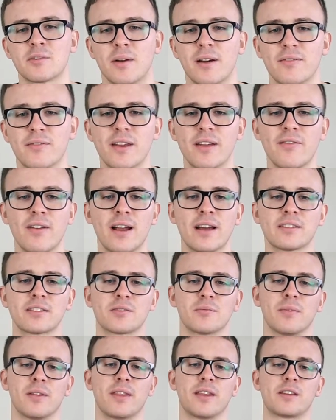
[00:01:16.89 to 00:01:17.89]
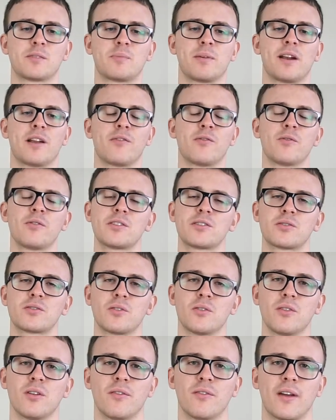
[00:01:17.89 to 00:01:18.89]
I've never asked someone this, but I've always
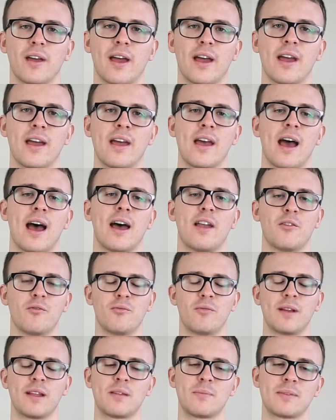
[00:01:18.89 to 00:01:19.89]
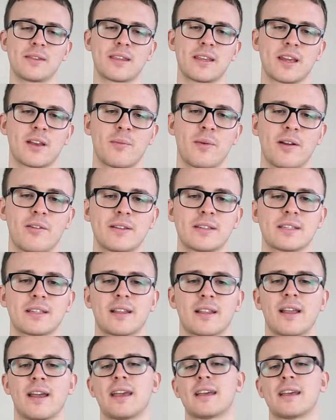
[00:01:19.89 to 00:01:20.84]
thought of it and I've really been thinking about it recently,